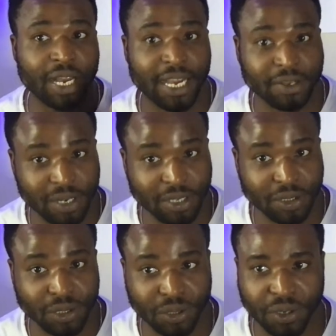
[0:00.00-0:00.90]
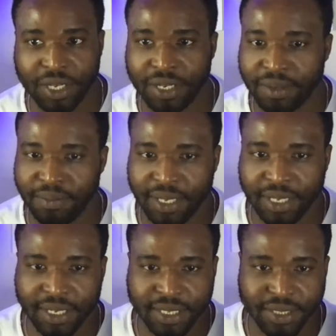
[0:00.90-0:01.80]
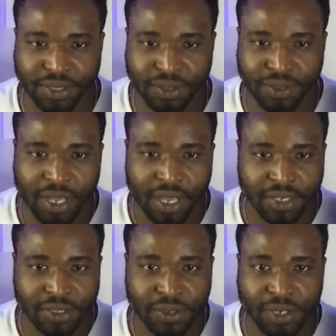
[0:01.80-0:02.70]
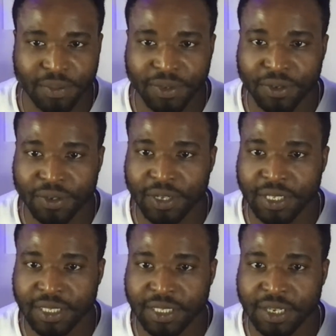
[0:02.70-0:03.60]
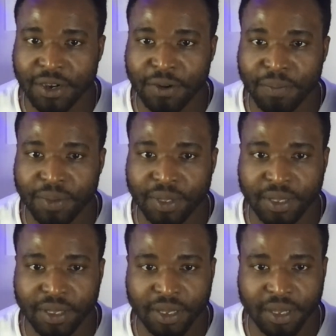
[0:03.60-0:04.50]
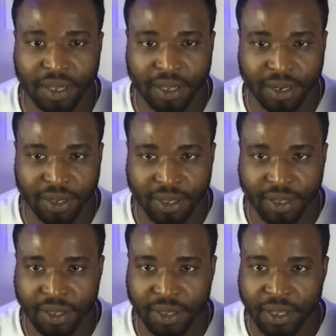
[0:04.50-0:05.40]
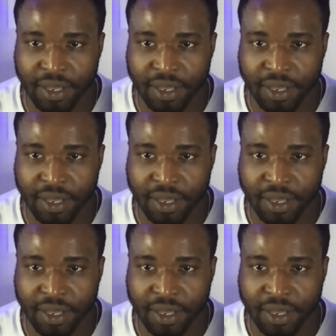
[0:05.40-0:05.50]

can actually join me in this show. So let me go and say copy. Okay.